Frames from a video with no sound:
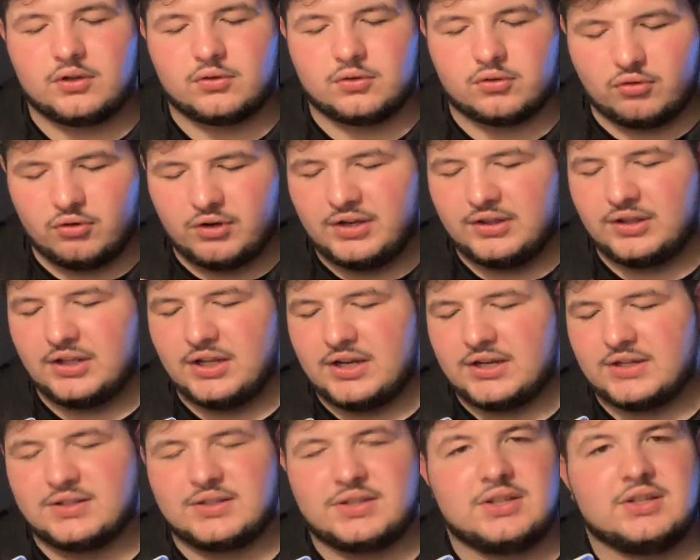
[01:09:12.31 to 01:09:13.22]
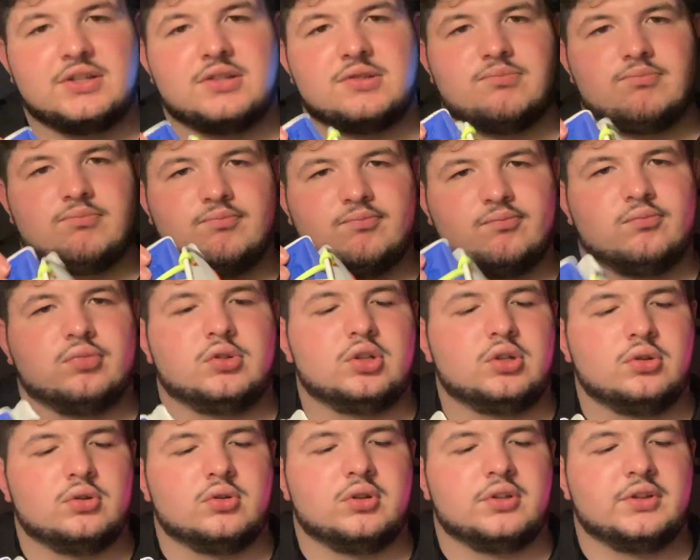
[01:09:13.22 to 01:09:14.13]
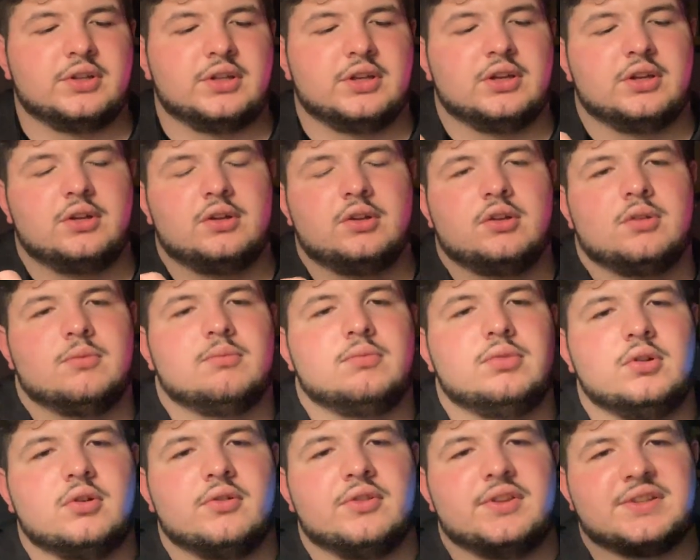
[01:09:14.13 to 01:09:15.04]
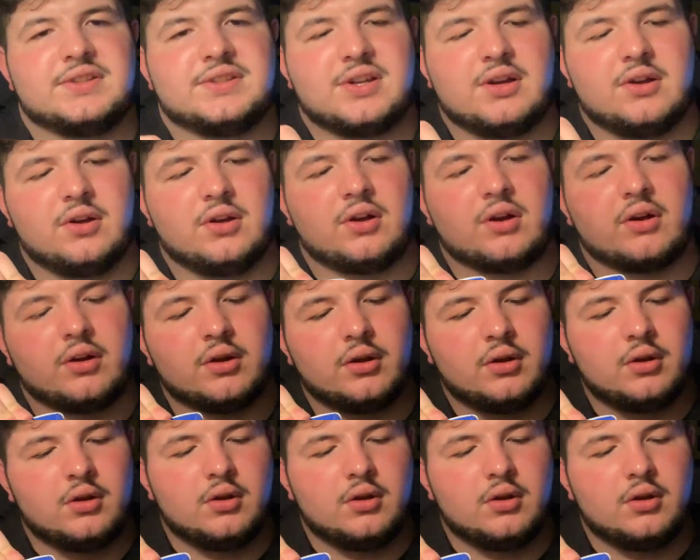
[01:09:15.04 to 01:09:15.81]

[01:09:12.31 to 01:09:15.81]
green laces, blue on the blue on the tongue.